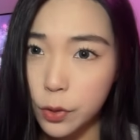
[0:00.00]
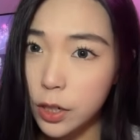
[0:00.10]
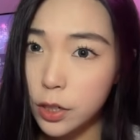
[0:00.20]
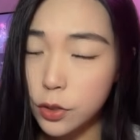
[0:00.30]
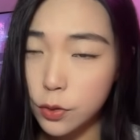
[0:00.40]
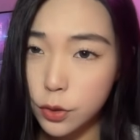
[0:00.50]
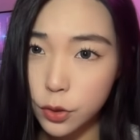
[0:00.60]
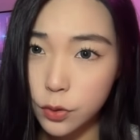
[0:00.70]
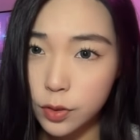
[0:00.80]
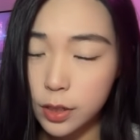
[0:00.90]
we're gonna do
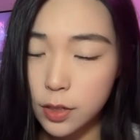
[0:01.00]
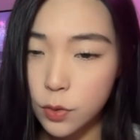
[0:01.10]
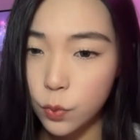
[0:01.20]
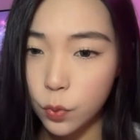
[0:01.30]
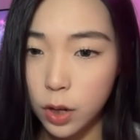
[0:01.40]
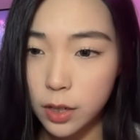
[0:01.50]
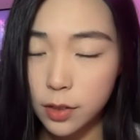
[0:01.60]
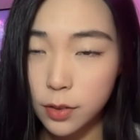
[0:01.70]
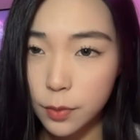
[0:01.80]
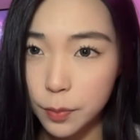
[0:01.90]
2 things.
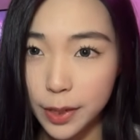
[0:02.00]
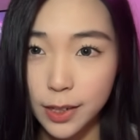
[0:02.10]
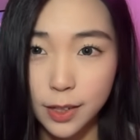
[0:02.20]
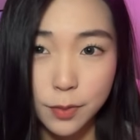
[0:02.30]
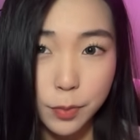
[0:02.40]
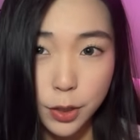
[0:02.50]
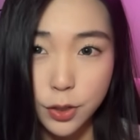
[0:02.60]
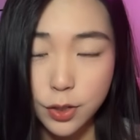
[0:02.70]
1, make it much